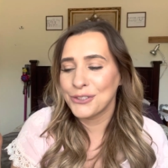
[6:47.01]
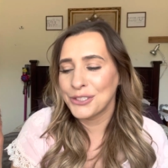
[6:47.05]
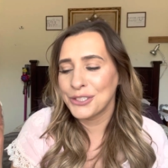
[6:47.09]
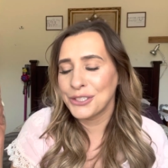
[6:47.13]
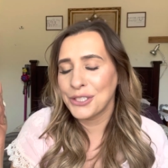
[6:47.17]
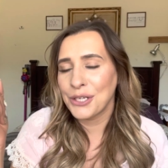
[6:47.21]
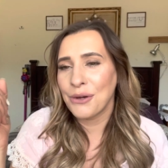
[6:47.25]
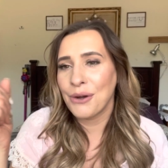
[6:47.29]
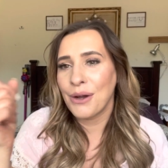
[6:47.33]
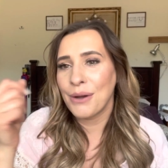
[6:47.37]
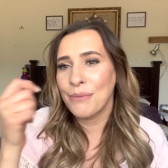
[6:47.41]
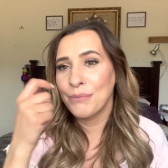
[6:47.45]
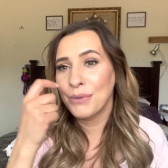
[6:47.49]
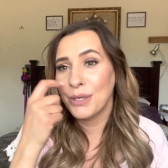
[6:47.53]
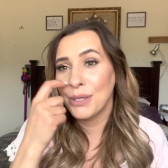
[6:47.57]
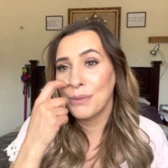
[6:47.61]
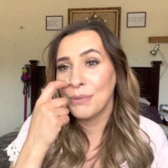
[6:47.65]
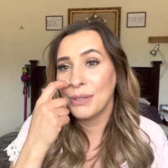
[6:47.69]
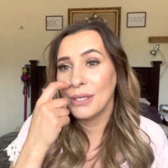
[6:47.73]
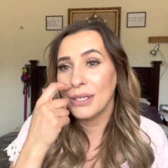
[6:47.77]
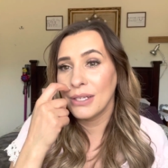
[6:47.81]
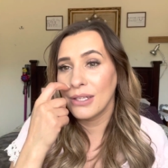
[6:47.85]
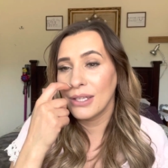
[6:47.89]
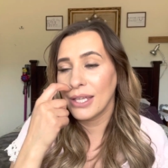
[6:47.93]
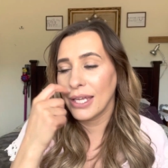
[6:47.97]
So I'm gonna
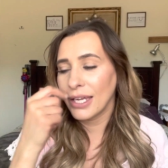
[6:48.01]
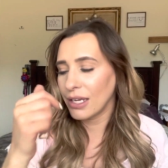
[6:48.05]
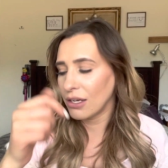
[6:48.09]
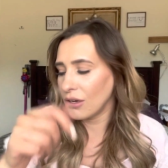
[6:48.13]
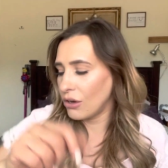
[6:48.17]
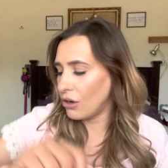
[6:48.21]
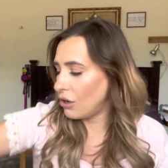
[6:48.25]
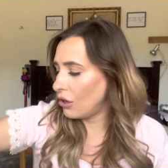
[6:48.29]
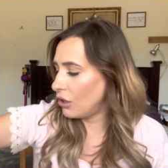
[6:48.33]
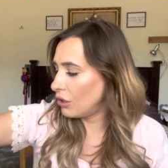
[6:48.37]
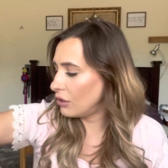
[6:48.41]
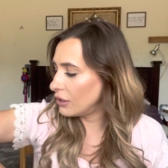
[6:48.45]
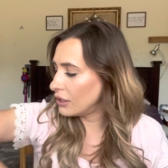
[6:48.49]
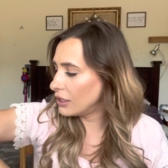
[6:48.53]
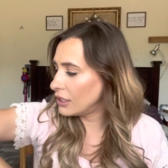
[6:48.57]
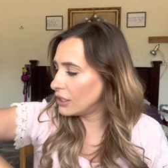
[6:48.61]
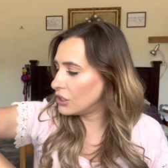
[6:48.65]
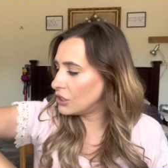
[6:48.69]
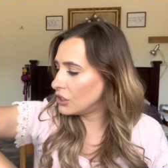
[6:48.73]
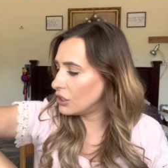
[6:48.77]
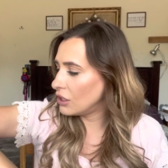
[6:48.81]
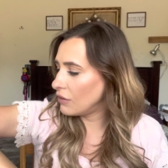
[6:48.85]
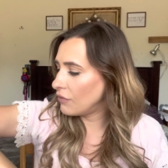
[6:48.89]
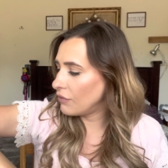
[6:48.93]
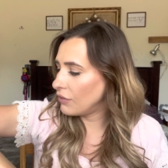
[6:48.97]
be like all
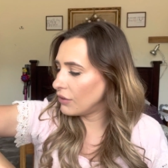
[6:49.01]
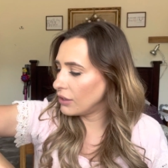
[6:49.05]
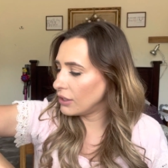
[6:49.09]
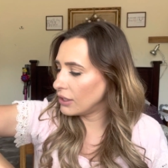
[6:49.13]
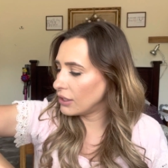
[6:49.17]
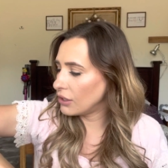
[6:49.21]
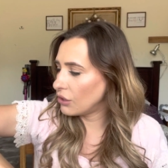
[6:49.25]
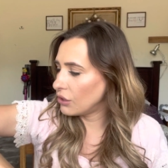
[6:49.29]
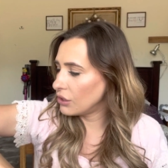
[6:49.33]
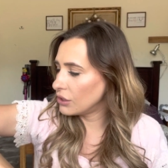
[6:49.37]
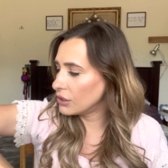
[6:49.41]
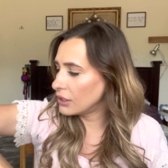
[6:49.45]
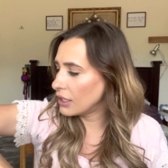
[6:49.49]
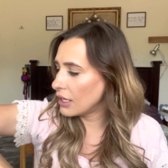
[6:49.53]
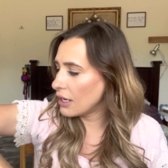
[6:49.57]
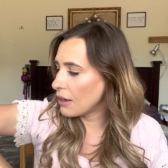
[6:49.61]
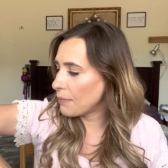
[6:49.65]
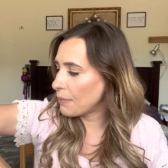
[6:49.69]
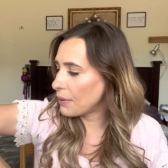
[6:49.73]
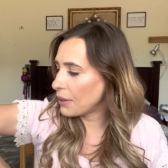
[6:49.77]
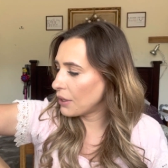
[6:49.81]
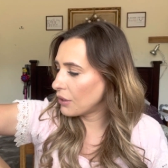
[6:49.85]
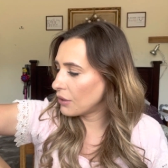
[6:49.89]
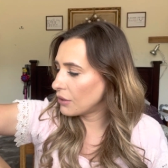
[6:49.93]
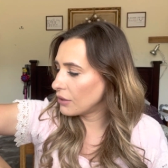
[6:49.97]
itchy feeling all day
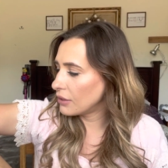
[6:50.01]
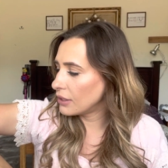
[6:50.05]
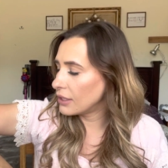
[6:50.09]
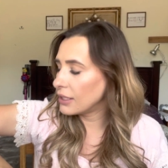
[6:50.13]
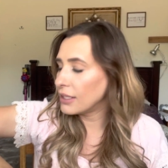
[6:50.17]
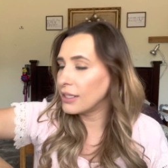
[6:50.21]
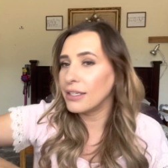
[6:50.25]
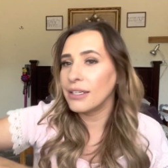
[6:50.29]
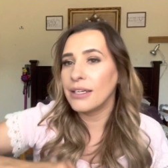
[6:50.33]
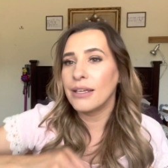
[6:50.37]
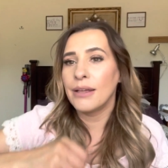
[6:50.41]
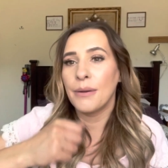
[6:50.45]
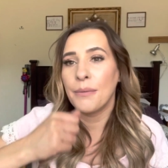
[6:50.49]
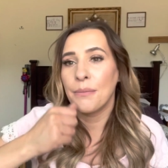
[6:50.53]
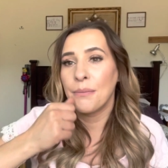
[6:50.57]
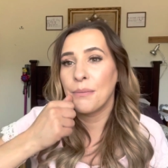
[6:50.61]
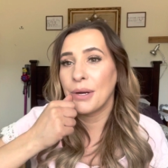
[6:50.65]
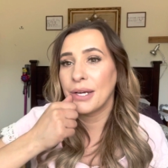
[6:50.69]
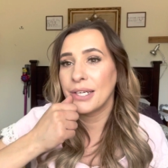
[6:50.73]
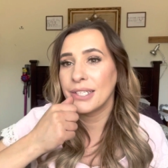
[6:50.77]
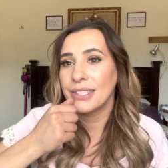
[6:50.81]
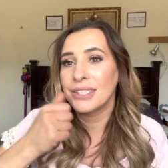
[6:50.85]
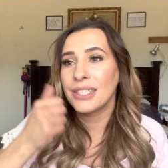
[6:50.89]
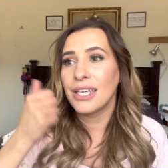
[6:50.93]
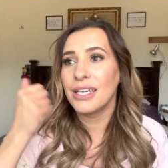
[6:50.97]
apparently.
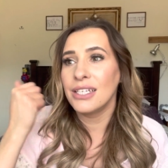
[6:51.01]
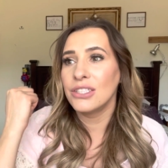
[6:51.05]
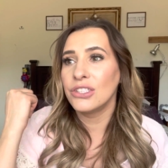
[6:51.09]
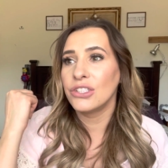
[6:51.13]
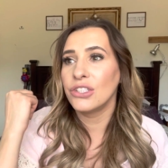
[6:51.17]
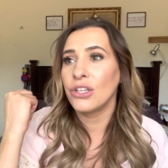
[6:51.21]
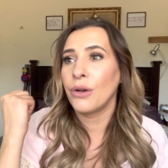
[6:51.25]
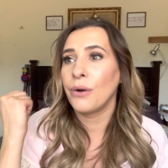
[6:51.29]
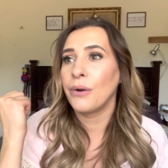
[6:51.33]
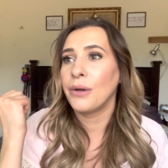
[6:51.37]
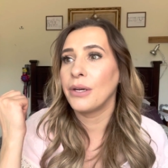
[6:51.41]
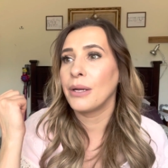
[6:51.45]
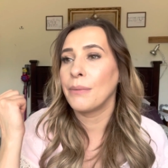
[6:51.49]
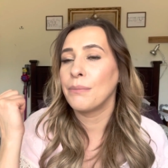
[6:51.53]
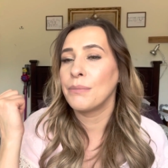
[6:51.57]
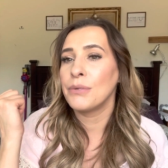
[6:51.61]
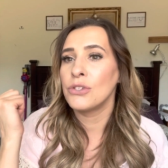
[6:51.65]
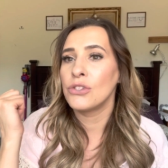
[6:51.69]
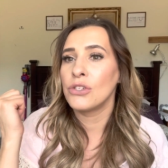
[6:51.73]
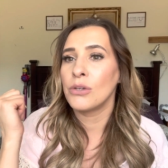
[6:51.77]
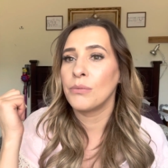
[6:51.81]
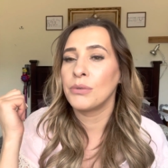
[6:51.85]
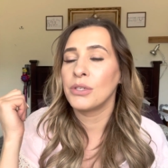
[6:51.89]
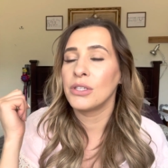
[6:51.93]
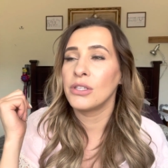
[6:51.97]
My son's hurried up
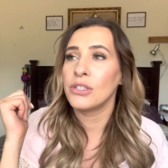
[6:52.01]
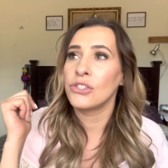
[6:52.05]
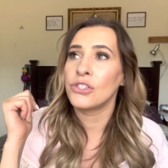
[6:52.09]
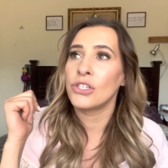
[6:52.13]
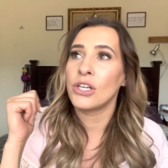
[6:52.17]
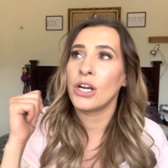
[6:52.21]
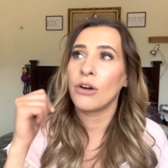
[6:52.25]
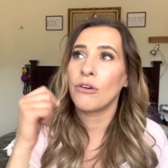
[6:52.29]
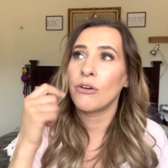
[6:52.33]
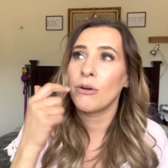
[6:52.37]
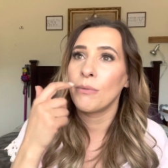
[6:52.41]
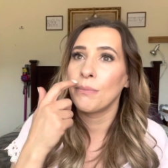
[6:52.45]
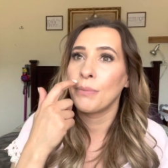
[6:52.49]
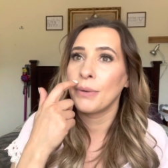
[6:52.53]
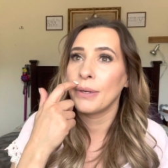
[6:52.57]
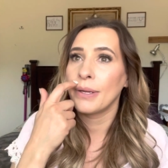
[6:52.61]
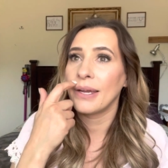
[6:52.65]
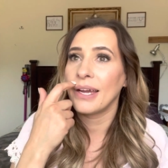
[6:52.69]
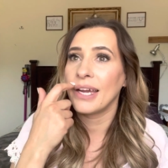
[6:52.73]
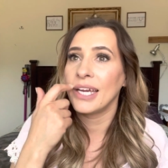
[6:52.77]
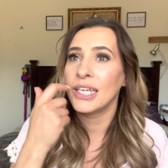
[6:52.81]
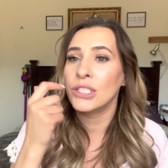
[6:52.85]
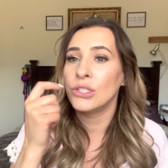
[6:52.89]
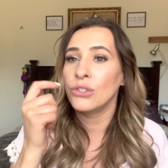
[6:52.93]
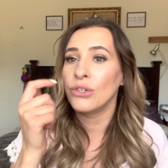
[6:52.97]
and jumped in the shower, but
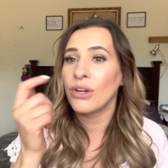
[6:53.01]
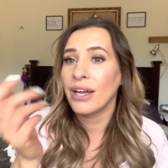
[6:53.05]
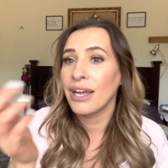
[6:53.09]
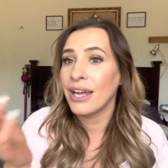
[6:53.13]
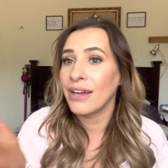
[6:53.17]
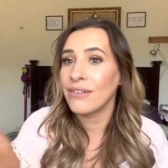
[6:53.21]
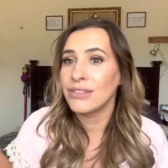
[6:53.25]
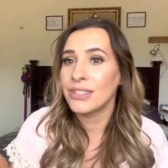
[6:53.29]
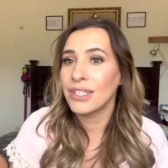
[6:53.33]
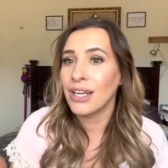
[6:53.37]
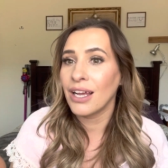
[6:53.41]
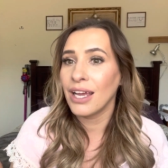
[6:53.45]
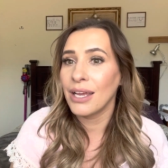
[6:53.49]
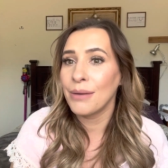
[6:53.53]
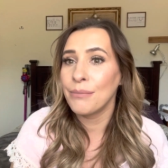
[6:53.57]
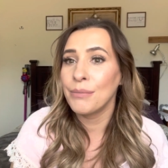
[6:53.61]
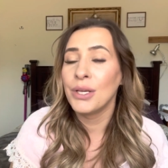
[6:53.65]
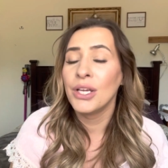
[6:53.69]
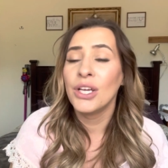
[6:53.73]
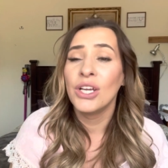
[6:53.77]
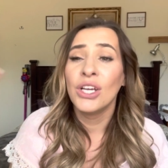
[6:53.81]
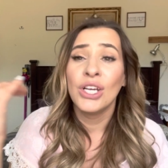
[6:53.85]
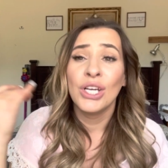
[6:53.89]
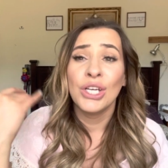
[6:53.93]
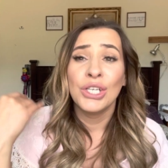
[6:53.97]
I do not have time
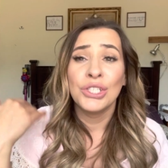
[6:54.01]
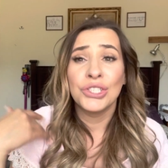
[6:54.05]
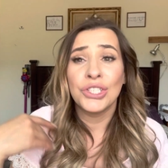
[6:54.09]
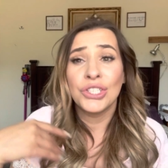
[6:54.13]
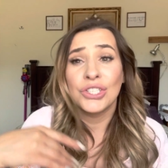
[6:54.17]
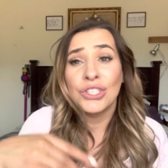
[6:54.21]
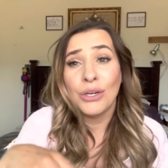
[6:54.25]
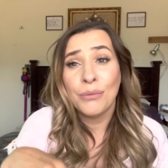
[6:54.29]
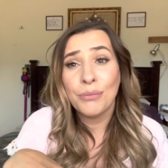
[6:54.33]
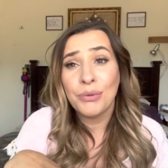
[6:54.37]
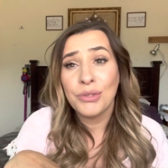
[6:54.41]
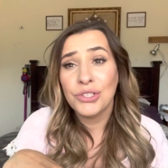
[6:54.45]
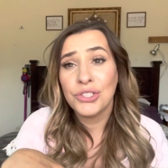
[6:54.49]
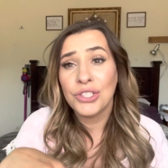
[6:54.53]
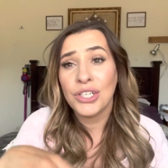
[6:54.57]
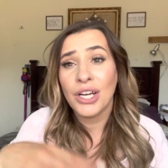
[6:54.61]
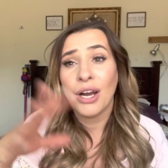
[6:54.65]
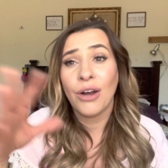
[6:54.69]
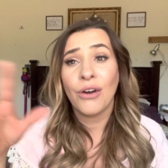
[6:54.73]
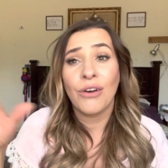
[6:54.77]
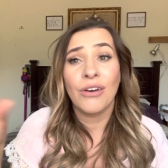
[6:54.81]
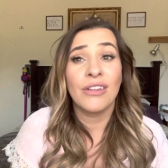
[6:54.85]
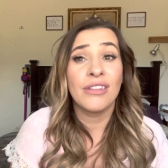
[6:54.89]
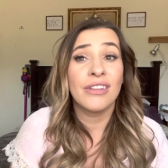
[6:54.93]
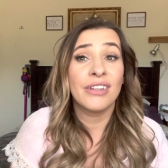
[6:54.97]
to jump in the
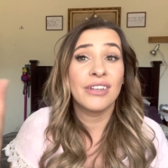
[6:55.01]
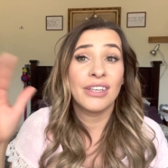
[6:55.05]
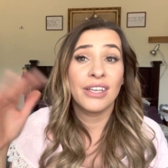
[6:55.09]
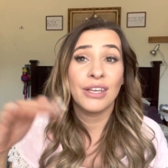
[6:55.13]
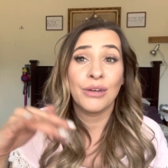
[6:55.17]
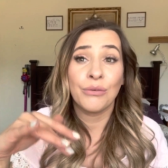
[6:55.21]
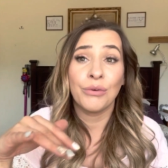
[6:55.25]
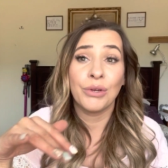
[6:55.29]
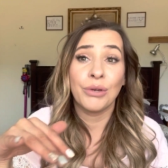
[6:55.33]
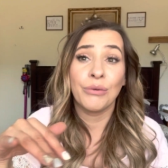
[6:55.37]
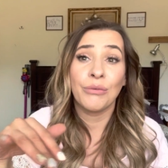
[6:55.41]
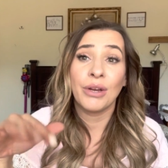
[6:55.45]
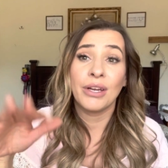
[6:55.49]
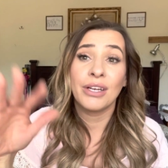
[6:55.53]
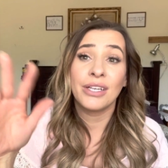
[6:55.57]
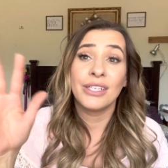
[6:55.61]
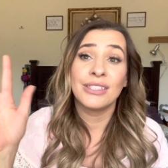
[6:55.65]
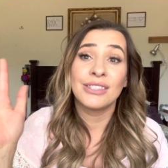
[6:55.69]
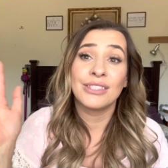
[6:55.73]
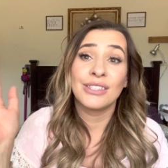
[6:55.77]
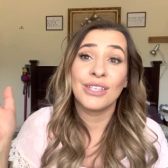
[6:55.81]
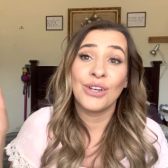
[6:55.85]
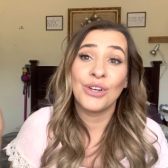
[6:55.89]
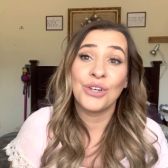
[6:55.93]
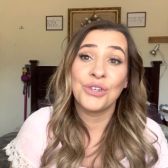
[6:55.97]
shower and then get re-ready.
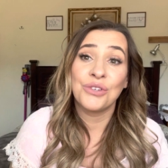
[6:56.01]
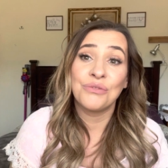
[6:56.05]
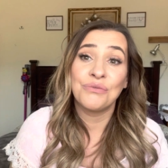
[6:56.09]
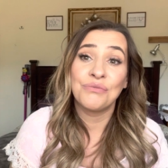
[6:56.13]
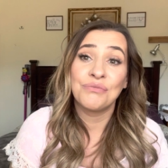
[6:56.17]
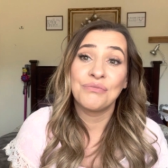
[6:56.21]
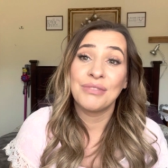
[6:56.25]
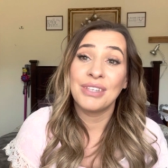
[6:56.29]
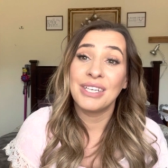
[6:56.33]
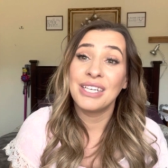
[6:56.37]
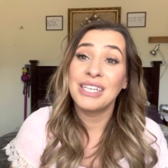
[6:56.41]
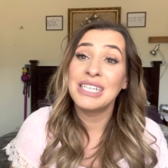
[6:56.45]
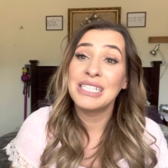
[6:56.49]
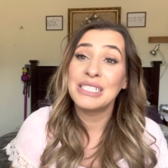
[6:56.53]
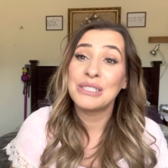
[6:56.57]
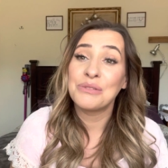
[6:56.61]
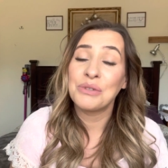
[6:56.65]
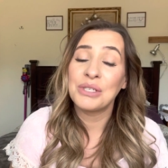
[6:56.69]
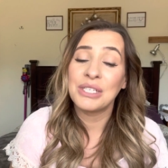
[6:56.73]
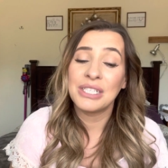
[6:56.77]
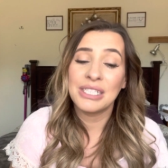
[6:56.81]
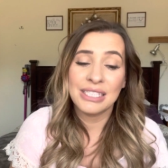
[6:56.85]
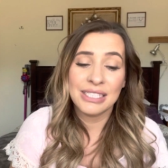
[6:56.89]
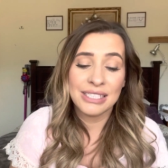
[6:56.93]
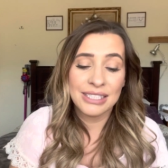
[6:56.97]
So it is
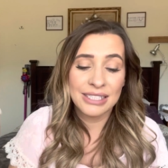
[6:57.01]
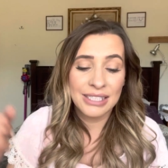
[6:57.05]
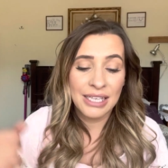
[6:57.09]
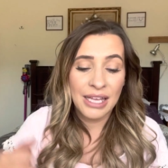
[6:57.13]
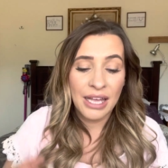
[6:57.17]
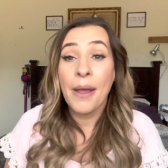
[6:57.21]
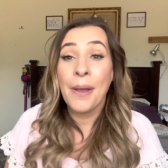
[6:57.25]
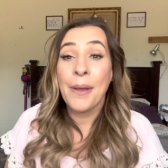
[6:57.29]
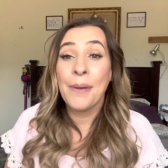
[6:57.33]
what it is.